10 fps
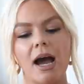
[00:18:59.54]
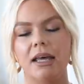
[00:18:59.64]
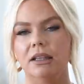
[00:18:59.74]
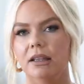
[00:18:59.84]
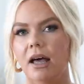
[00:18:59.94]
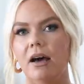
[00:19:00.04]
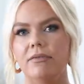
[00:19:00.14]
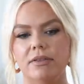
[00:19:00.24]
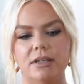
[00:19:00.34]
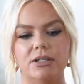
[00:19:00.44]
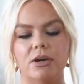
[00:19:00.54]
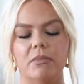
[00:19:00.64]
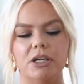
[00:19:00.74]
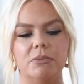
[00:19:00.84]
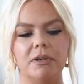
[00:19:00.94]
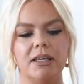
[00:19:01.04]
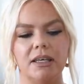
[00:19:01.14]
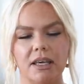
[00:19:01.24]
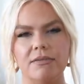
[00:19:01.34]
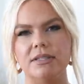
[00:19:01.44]
I love this so much, but
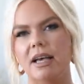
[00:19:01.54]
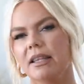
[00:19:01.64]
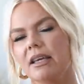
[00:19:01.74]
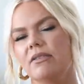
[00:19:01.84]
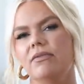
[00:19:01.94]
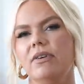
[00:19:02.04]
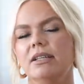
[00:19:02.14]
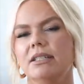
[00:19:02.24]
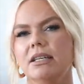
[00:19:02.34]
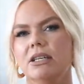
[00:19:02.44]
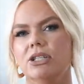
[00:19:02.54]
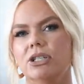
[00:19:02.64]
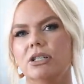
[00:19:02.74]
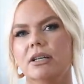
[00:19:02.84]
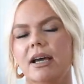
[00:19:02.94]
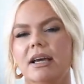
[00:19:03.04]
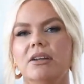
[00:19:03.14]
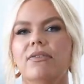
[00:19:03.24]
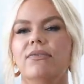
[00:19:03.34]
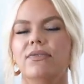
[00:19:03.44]
it gives that like vintage kind
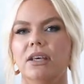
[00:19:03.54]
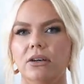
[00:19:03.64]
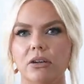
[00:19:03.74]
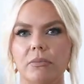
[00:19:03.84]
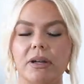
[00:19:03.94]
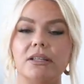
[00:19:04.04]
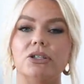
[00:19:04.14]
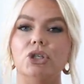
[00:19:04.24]
of feel, but it's